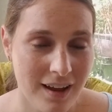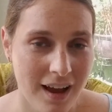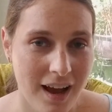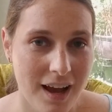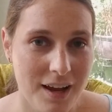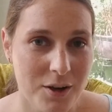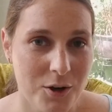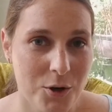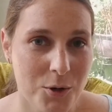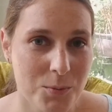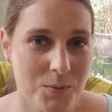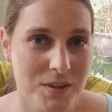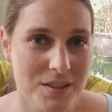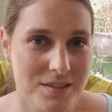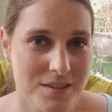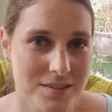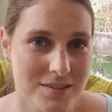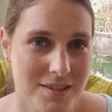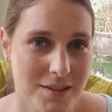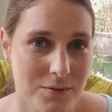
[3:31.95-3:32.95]
I hope
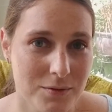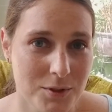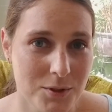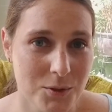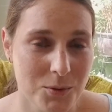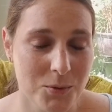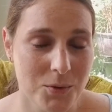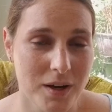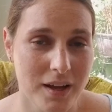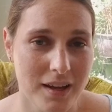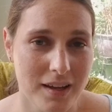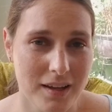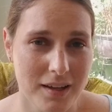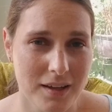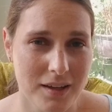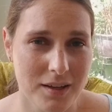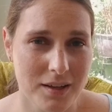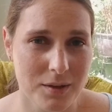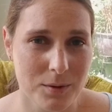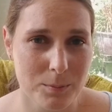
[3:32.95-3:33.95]
this has given you
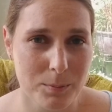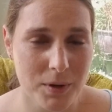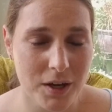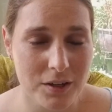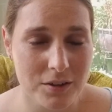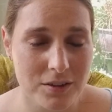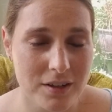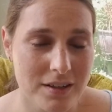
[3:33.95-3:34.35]
a better